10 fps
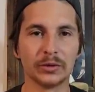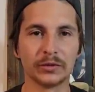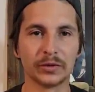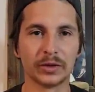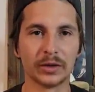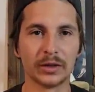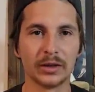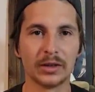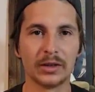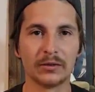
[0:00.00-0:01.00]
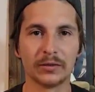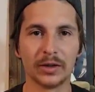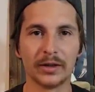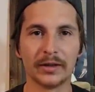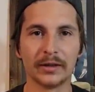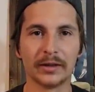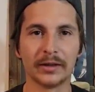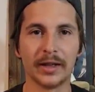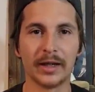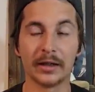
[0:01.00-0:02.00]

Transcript: for anything like that.